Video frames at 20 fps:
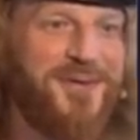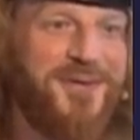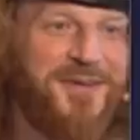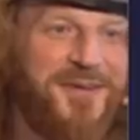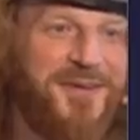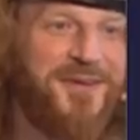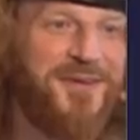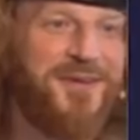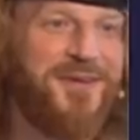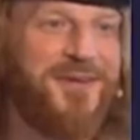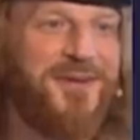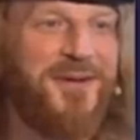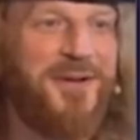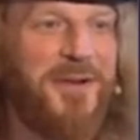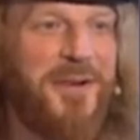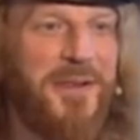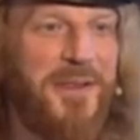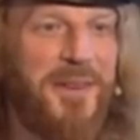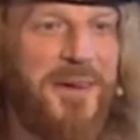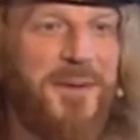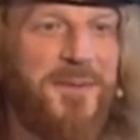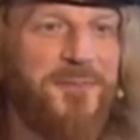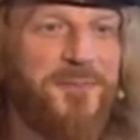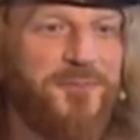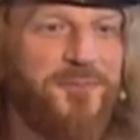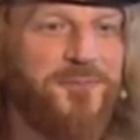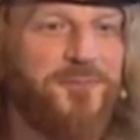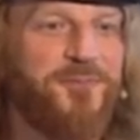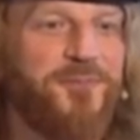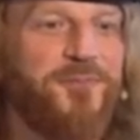
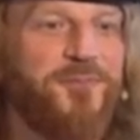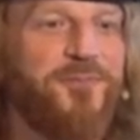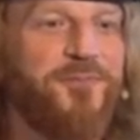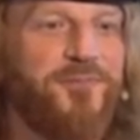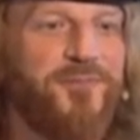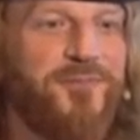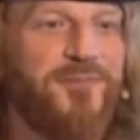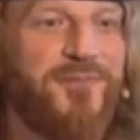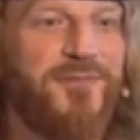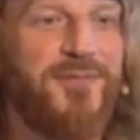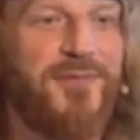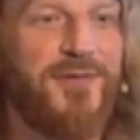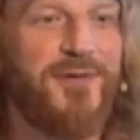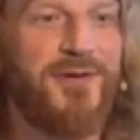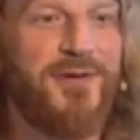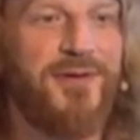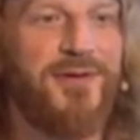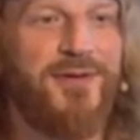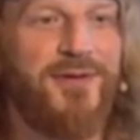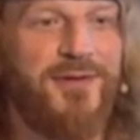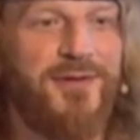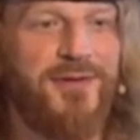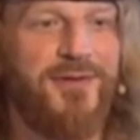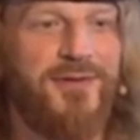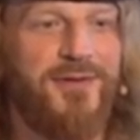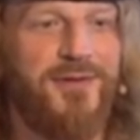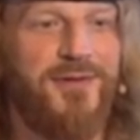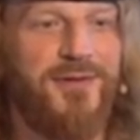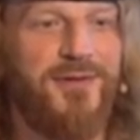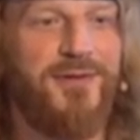
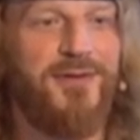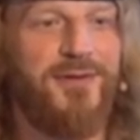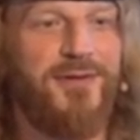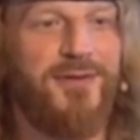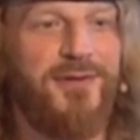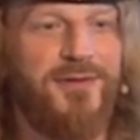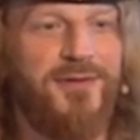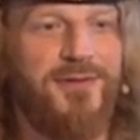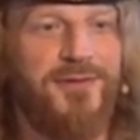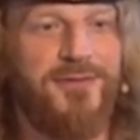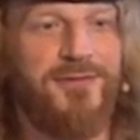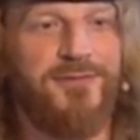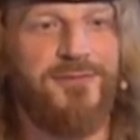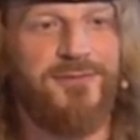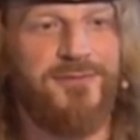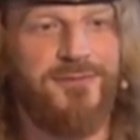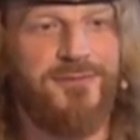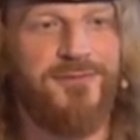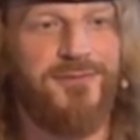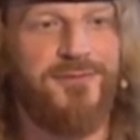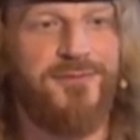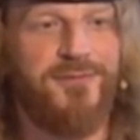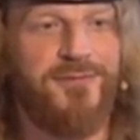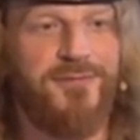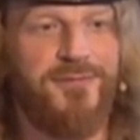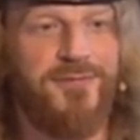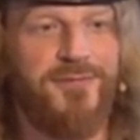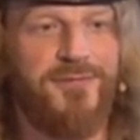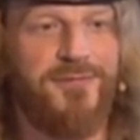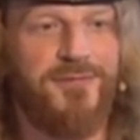
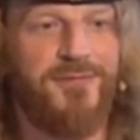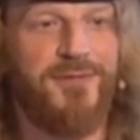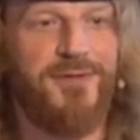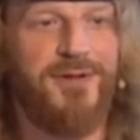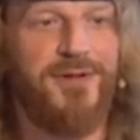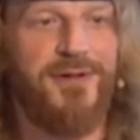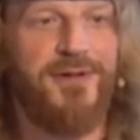(silence)